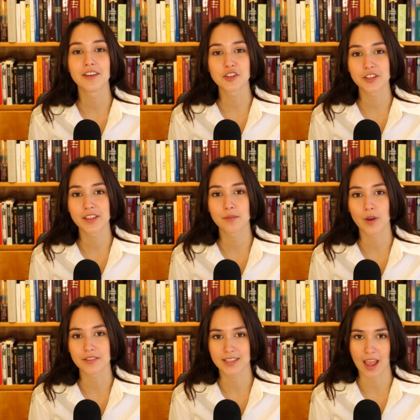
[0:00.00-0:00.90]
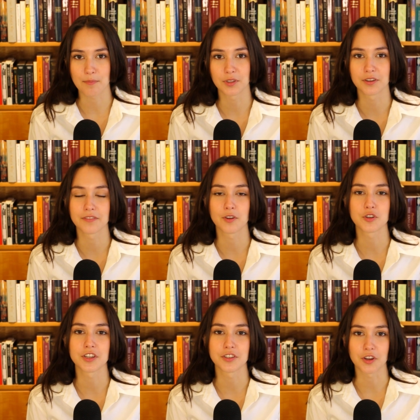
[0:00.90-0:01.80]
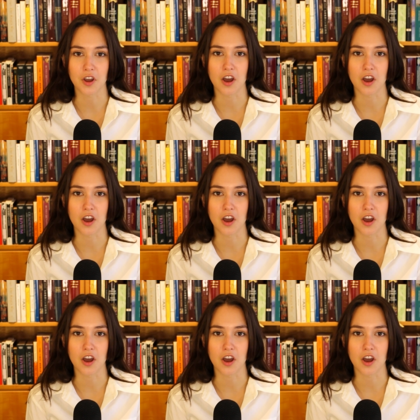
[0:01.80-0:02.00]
Eventually, the Brown Scapular devotion took